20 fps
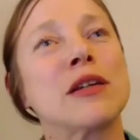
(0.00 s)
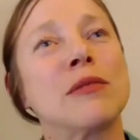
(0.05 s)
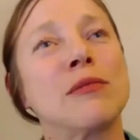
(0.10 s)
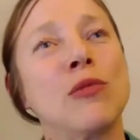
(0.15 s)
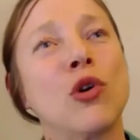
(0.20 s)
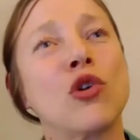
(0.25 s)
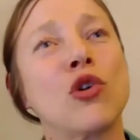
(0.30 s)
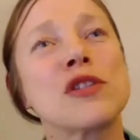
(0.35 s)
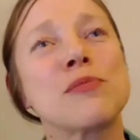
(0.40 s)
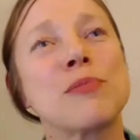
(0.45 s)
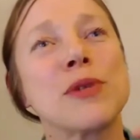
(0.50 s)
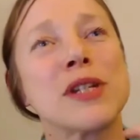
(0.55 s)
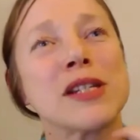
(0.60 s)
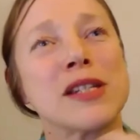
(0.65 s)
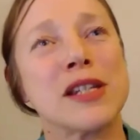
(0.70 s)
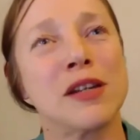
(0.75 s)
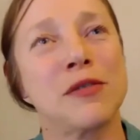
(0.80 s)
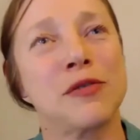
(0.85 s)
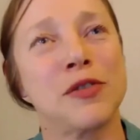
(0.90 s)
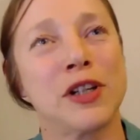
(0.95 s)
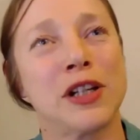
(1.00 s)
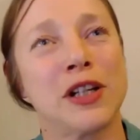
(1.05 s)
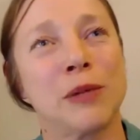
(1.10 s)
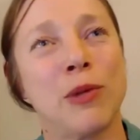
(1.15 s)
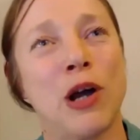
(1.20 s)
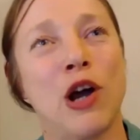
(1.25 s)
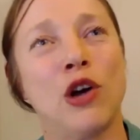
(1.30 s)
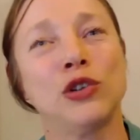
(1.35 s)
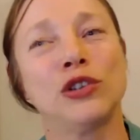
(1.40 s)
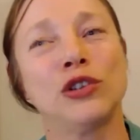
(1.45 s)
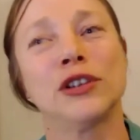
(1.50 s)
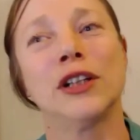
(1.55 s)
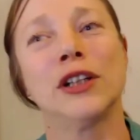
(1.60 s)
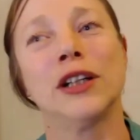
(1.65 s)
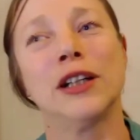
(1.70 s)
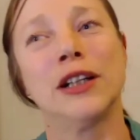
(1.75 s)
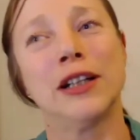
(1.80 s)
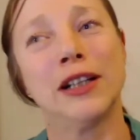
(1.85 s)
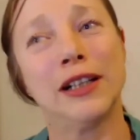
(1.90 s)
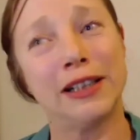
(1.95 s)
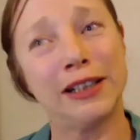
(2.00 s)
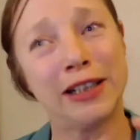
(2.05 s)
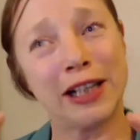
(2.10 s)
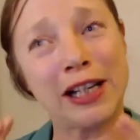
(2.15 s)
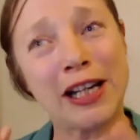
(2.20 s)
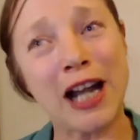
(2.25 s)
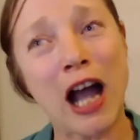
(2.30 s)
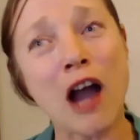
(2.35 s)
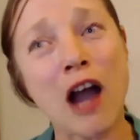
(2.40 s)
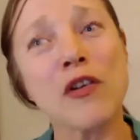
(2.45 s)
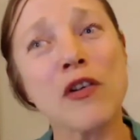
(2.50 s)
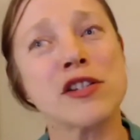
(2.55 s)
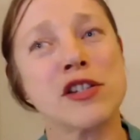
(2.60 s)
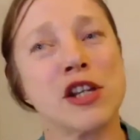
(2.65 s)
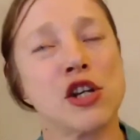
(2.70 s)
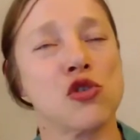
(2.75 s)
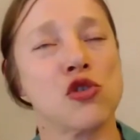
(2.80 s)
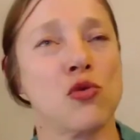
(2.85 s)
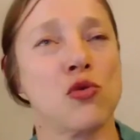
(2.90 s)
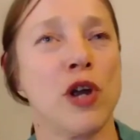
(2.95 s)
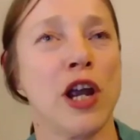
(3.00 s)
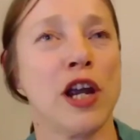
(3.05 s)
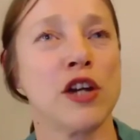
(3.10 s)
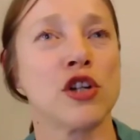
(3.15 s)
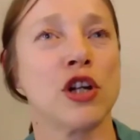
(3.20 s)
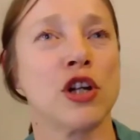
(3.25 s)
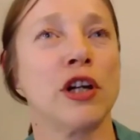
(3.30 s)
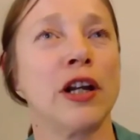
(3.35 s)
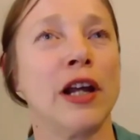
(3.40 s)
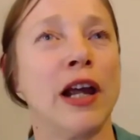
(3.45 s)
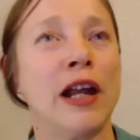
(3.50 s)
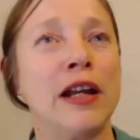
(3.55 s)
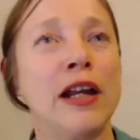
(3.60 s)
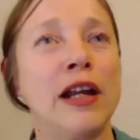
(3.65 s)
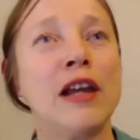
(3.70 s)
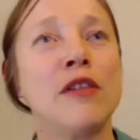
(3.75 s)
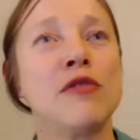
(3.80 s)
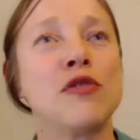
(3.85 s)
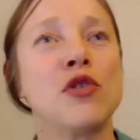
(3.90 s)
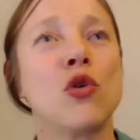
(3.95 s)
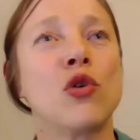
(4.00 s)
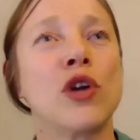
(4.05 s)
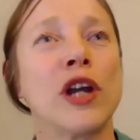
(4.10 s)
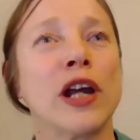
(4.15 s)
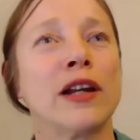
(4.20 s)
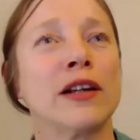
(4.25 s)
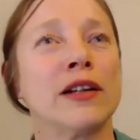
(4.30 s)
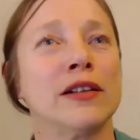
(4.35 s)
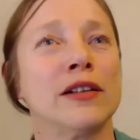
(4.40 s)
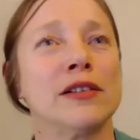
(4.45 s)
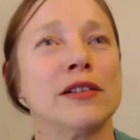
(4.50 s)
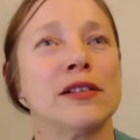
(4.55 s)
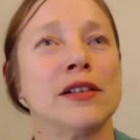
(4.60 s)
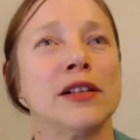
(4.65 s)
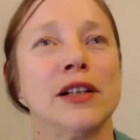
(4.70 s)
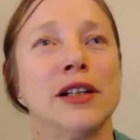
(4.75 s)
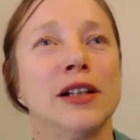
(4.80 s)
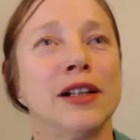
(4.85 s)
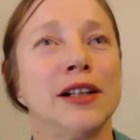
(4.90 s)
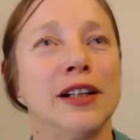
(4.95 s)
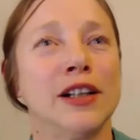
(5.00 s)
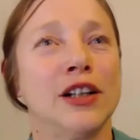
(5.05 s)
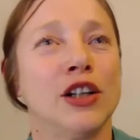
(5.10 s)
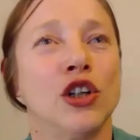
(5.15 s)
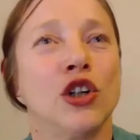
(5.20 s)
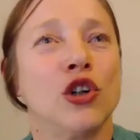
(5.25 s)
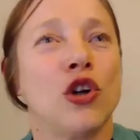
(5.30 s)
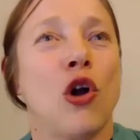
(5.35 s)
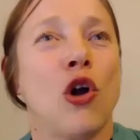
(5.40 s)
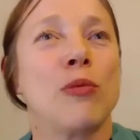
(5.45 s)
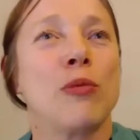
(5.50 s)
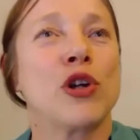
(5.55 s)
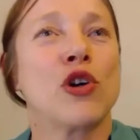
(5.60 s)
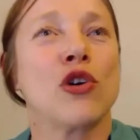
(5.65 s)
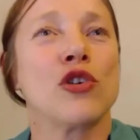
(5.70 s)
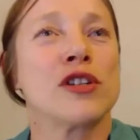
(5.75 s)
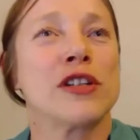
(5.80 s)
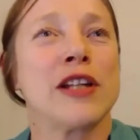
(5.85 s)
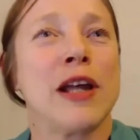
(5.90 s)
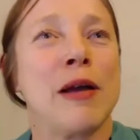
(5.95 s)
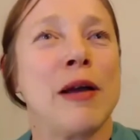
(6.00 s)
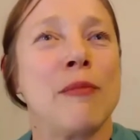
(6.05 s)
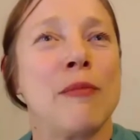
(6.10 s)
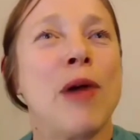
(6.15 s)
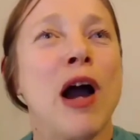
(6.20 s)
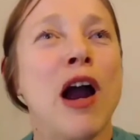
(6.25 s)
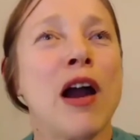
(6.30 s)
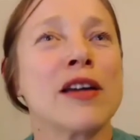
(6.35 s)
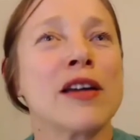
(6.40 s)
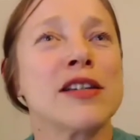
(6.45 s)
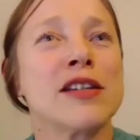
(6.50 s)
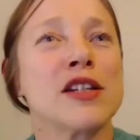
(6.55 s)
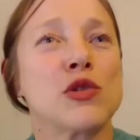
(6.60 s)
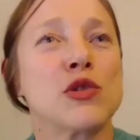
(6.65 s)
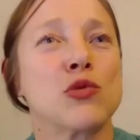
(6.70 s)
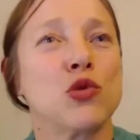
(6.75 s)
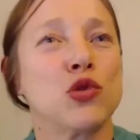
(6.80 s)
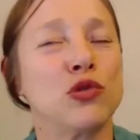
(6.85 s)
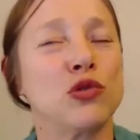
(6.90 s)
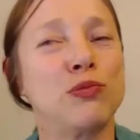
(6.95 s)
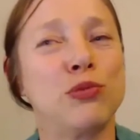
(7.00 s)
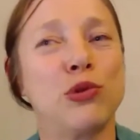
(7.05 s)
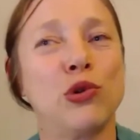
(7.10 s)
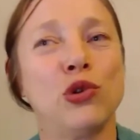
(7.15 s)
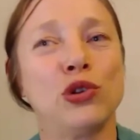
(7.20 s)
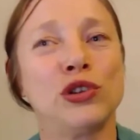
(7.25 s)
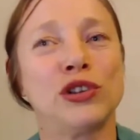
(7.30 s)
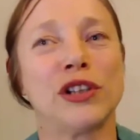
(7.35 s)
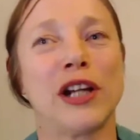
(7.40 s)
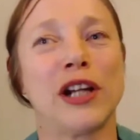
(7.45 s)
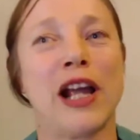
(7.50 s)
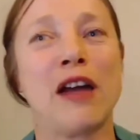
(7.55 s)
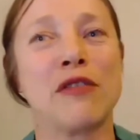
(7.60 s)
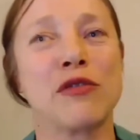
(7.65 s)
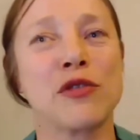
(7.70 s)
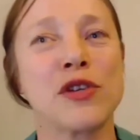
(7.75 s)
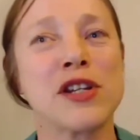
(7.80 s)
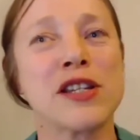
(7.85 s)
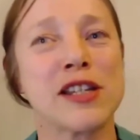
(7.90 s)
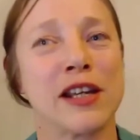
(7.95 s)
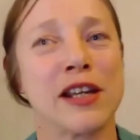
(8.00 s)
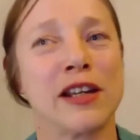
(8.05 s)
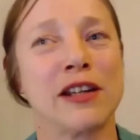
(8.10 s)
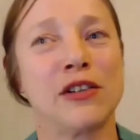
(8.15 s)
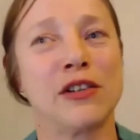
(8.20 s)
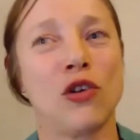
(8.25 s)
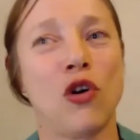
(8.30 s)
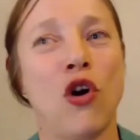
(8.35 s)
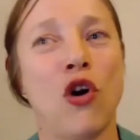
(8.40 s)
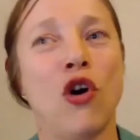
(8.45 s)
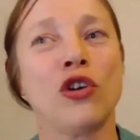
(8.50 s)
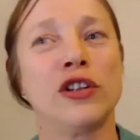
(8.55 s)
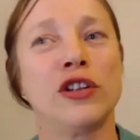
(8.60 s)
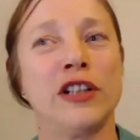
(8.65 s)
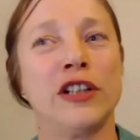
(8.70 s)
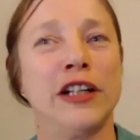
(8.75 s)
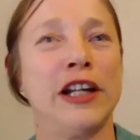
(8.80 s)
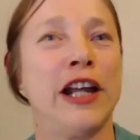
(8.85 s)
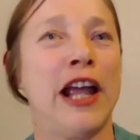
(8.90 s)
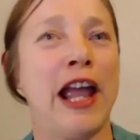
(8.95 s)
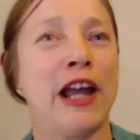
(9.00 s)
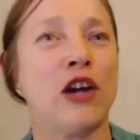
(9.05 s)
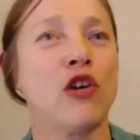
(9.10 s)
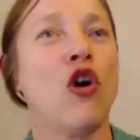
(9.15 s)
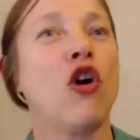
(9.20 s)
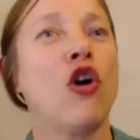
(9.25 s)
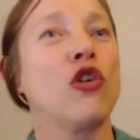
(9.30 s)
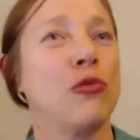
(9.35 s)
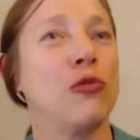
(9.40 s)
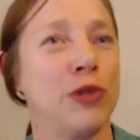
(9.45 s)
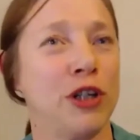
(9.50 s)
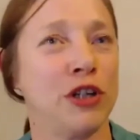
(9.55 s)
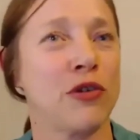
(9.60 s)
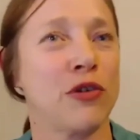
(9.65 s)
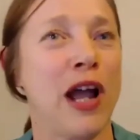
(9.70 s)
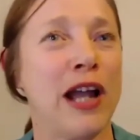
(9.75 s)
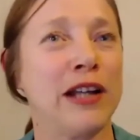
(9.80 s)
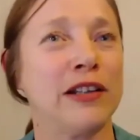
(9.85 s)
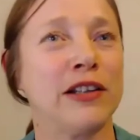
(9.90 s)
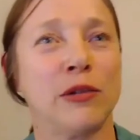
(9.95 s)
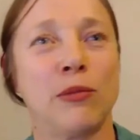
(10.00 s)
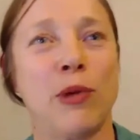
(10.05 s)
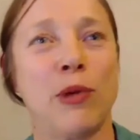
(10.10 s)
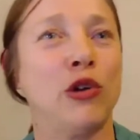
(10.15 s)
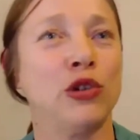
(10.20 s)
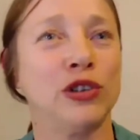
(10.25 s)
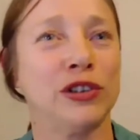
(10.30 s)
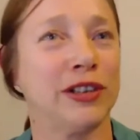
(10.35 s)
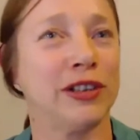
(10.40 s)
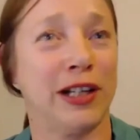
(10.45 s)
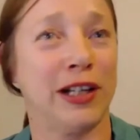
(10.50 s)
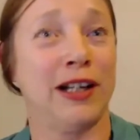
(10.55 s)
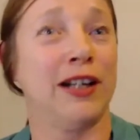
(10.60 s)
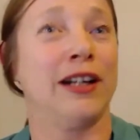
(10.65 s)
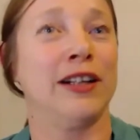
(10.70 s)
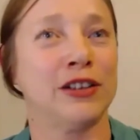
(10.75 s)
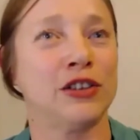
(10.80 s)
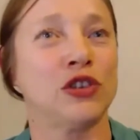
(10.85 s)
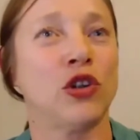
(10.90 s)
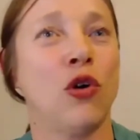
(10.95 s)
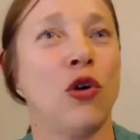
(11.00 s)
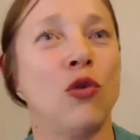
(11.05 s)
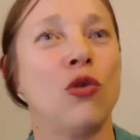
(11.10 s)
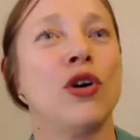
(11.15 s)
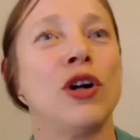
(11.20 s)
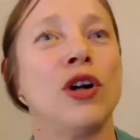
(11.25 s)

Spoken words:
more specific about the current situation, and if you can, you know, because the Marxists would put everything on the economy, right? So